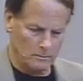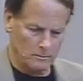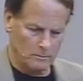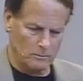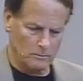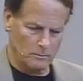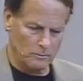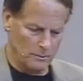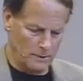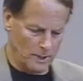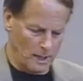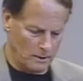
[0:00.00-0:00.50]

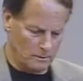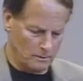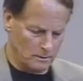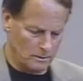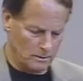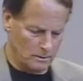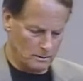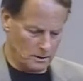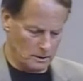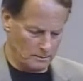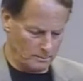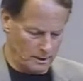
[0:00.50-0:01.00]

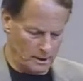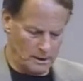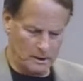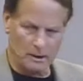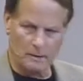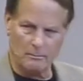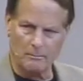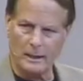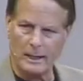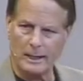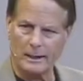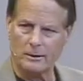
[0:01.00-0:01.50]
without committing a
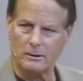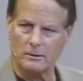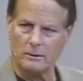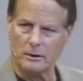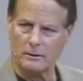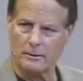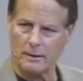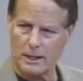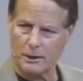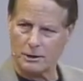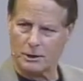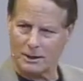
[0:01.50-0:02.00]

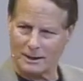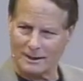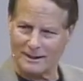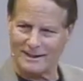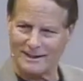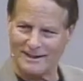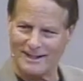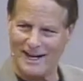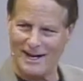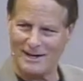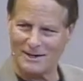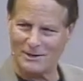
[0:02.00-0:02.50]

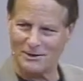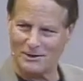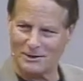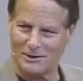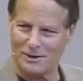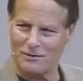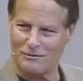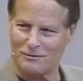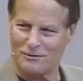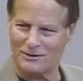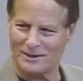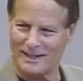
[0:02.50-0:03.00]
microaggression? How do you
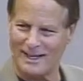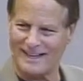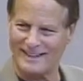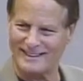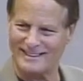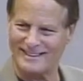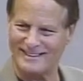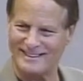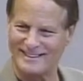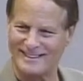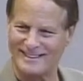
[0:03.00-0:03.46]
go for that?